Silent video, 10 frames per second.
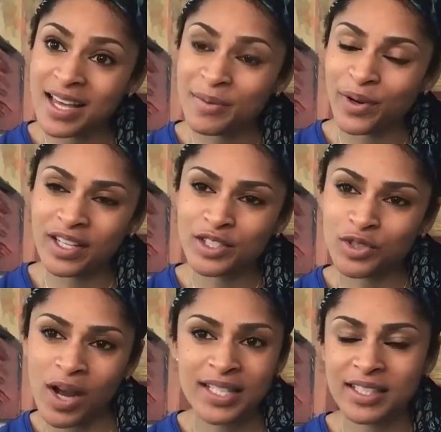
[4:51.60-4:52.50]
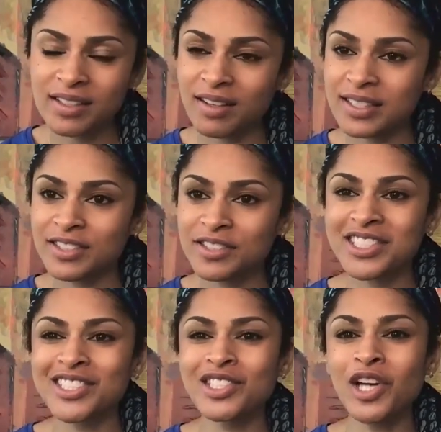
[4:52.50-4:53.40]
We're going to try and get on here and
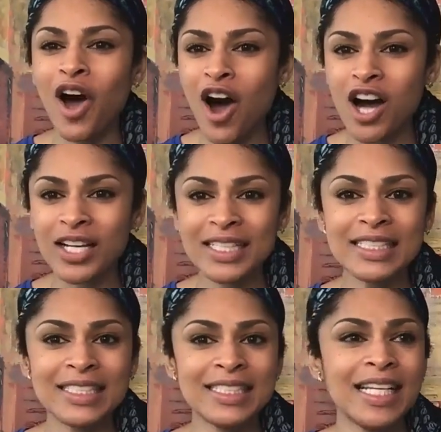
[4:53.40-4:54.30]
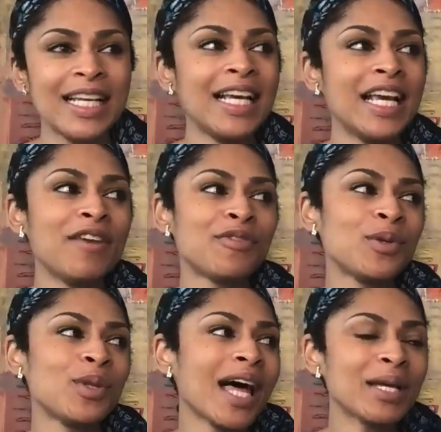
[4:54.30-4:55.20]
just talk and If you
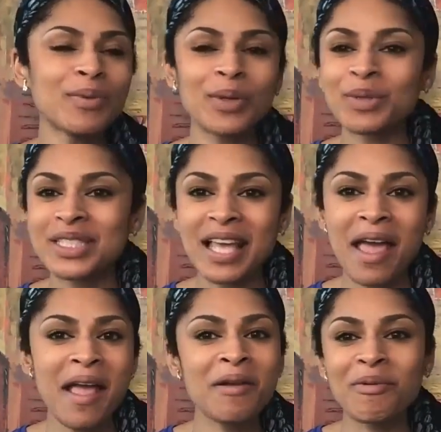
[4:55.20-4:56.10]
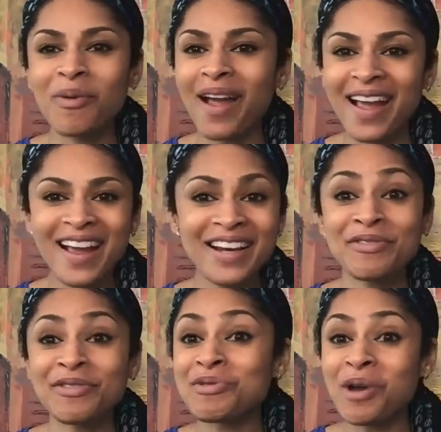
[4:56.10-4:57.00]
like what we're saying, great. If
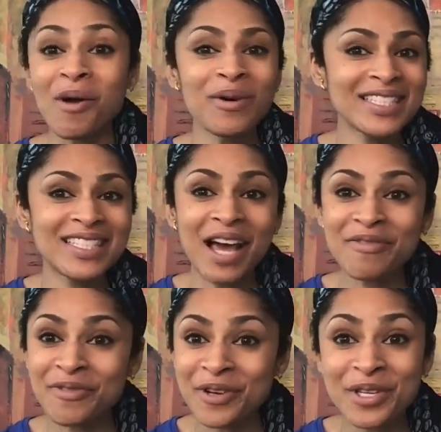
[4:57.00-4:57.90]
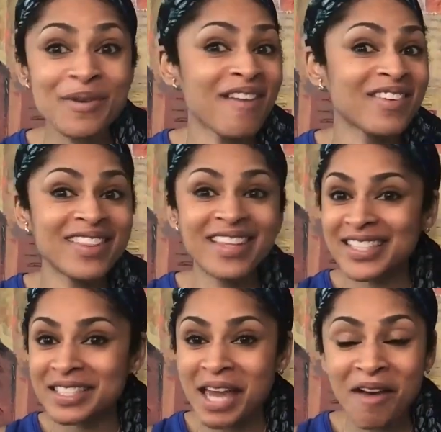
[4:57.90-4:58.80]
you don't, it's not for you. Everything is
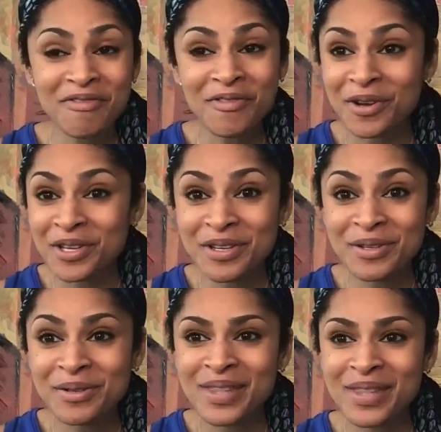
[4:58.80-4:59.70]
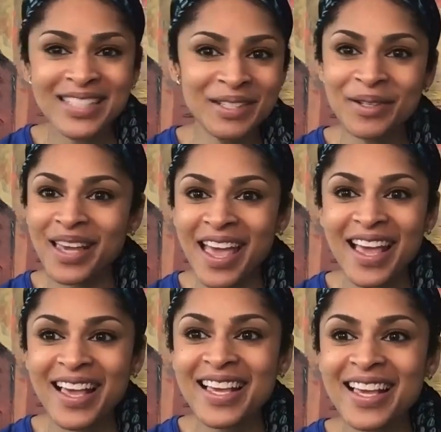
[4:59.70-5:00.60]
not for you. That's
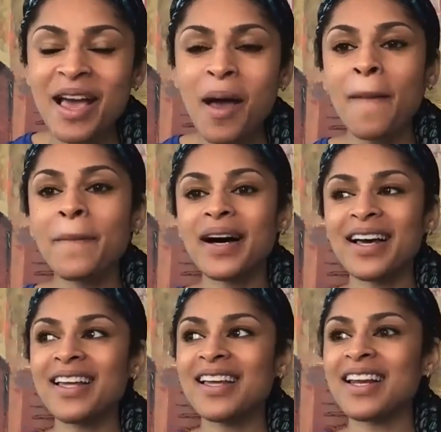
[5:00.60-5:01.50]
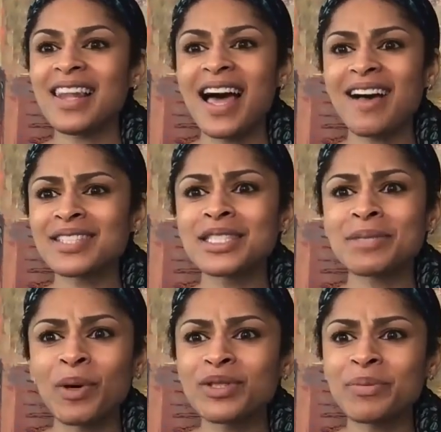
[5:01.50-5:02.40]
okay. But it allows us
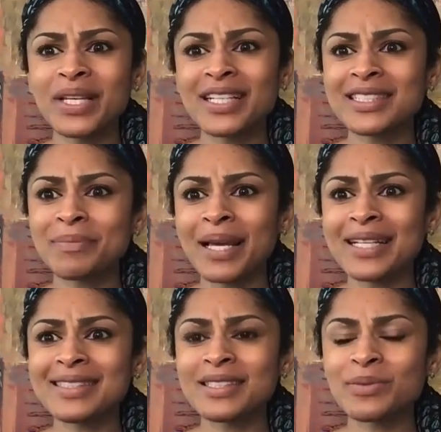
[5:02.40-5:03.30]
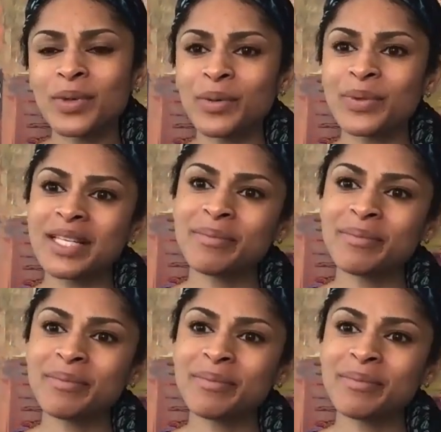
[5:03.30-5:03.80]
both to be in spaces where we can